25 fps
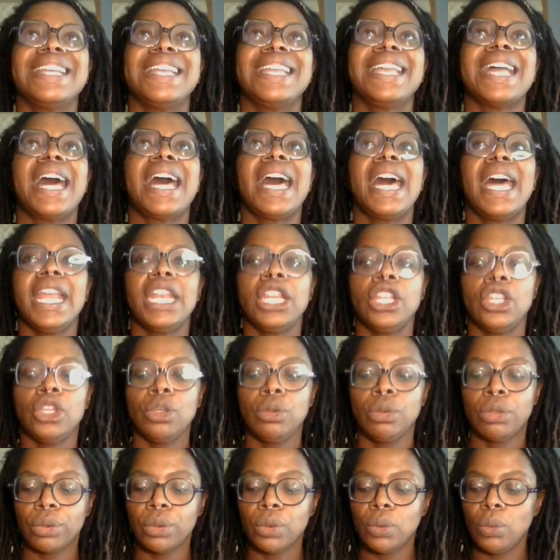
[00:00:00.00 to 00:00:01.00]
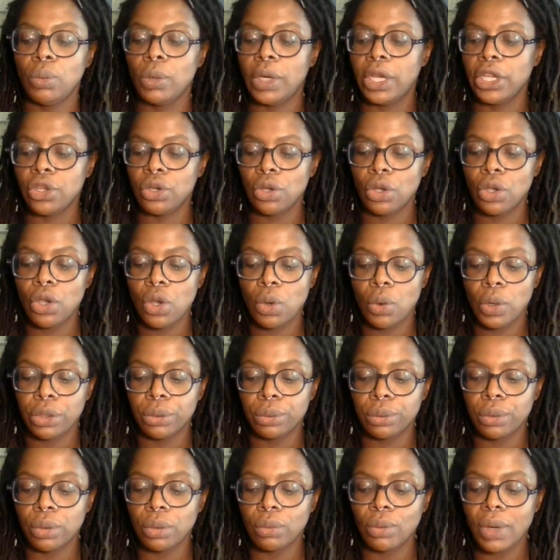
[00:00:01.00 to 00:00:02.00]
guide you through what you're going
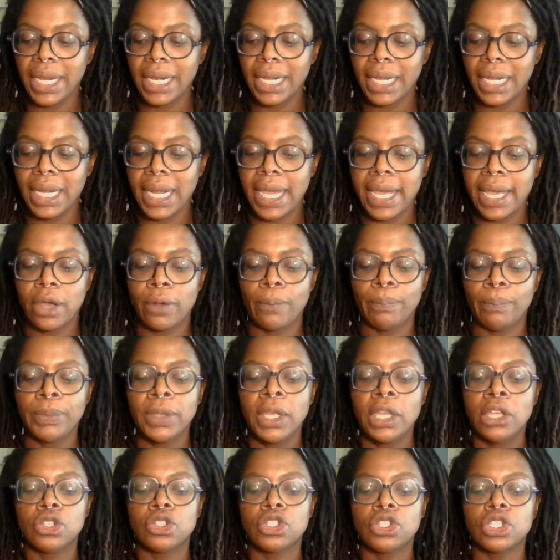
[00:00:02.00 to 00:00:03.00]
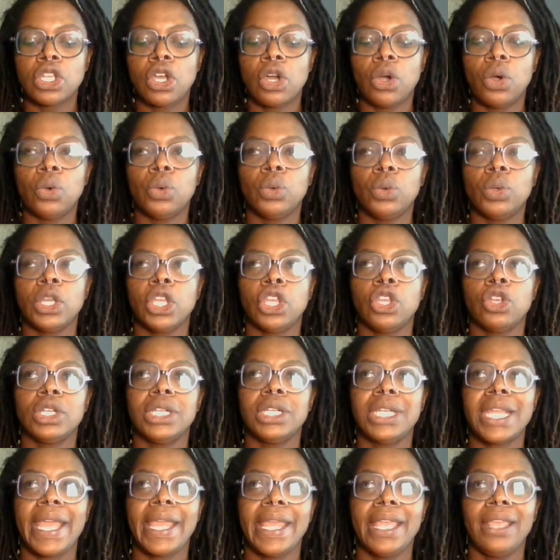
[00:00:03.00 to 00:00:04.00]
through right now. So your
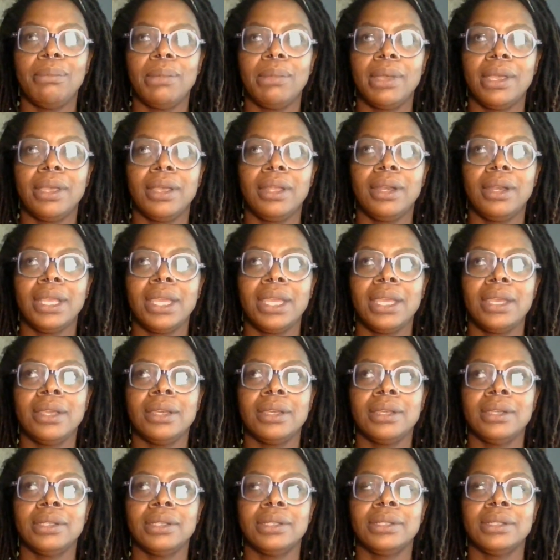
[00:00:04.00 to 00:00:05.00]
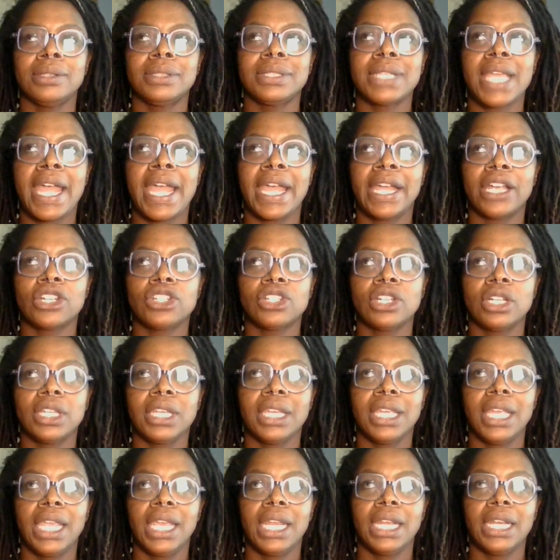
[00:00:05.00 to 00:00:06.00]
daemon is
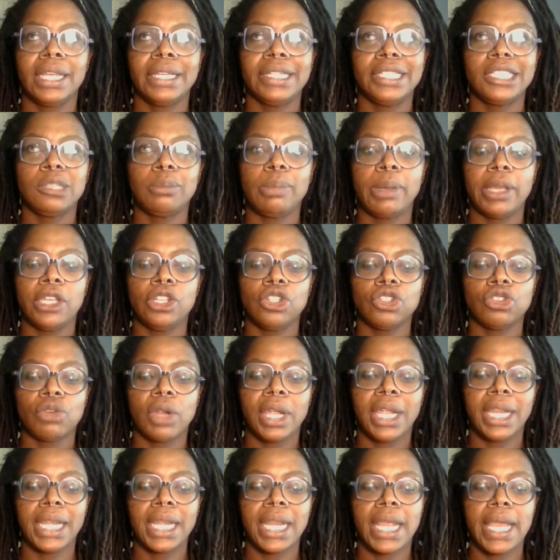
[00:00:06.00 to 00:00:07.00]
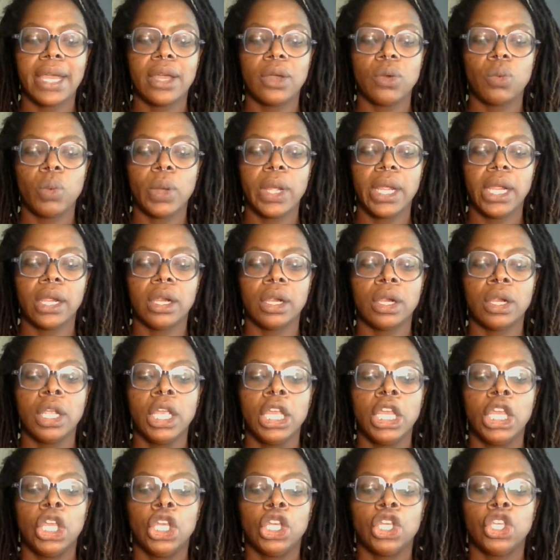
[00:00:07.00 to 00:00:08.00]
actually in a space right now where
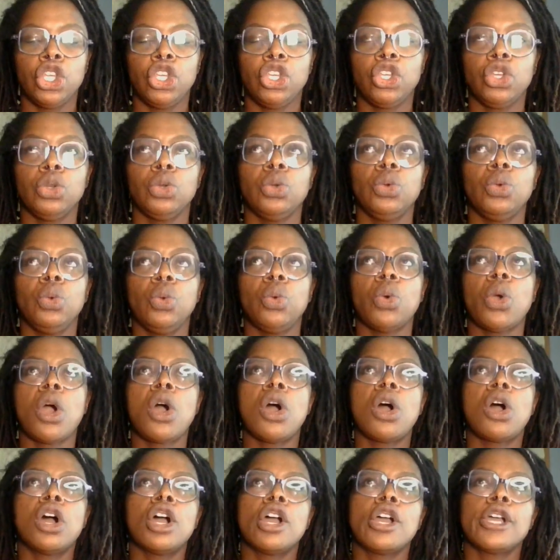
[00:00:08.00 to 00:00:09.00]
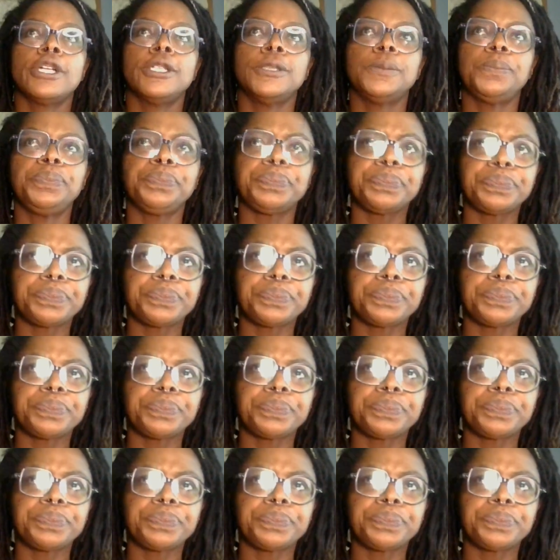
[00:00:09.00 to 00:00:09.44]
you are